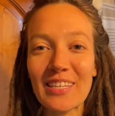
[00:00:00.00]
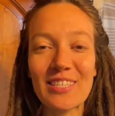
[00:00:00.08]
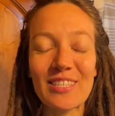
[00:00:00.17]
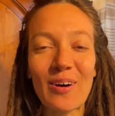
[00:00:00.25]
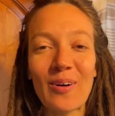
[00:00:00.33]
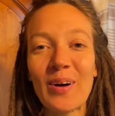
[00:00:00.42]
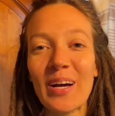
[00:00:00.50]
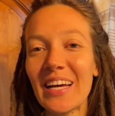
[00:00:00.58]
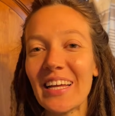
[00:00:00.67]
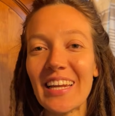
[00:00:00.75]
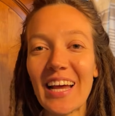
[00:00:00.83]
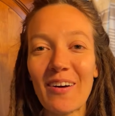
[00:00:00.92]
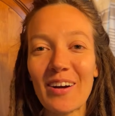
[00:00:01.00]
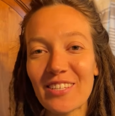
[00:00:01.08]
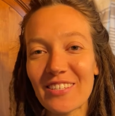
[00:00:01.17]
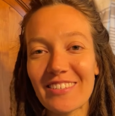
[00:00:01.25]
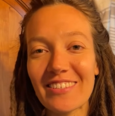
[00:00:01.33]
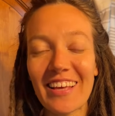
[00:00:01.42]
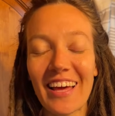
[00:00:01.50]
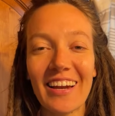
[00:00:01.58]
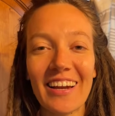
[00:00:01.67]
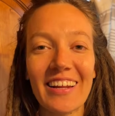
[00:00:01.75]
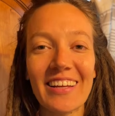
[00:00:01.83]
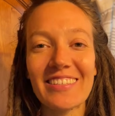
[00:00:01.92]
So now I just
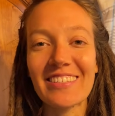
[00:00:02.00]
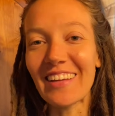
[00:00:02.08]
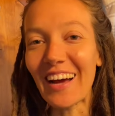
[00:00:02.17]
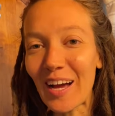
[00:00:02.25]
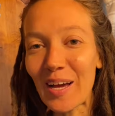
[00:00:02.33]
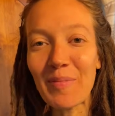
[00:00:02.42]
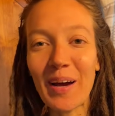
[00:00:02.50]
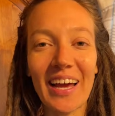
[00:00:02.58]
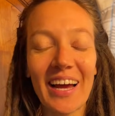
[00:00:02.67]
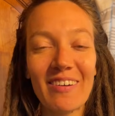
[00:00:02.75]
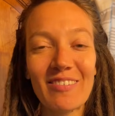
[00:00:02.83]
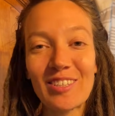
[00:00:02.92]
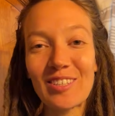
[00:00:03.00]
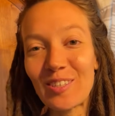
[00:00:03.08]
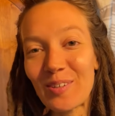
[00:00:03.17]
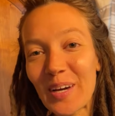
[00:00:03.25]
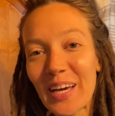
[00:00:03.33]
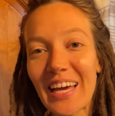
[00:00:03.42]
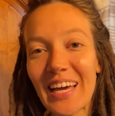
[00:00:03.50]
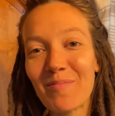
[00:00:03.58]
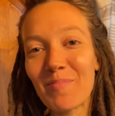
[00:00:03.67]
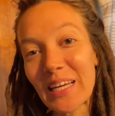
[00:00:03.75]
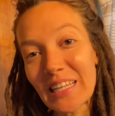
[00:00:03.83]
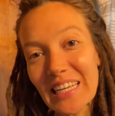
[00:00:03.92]
decided it's time, I have to do it, and
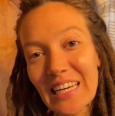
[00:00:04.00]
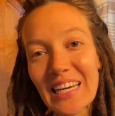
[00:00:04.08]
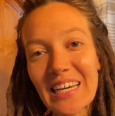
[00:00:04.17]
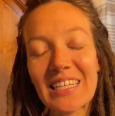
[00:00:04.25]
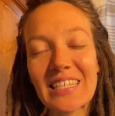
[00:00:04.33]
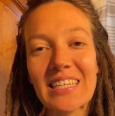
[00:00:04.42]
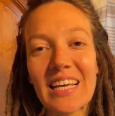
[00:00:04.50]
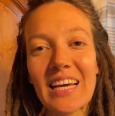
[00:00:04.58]
mainly it's